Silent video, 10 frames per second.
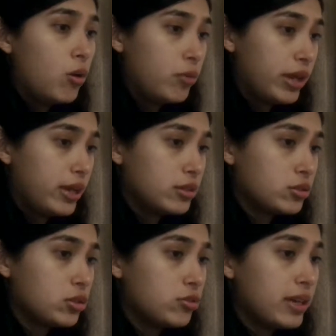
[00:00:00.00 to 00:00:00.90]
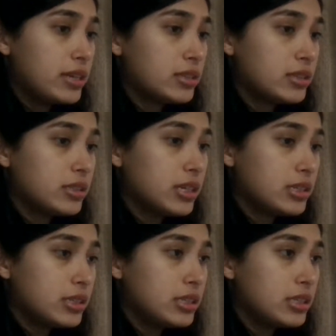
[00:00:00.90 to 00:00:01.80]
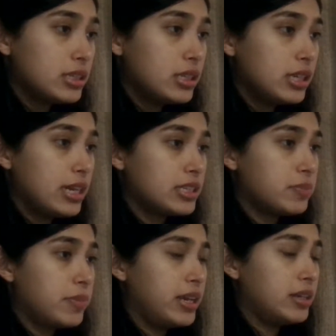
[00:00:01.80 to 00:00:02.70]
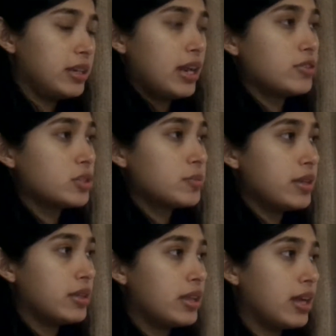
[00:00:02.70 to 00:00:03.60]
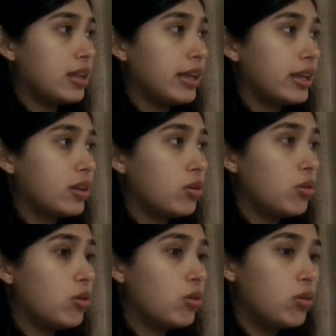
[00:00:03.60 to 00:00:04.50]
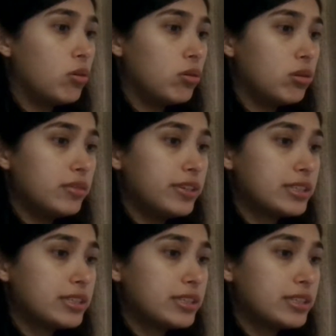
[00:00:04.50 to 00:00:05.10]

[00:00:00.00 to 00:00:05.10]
Okay, so STC has made an announcement that like all of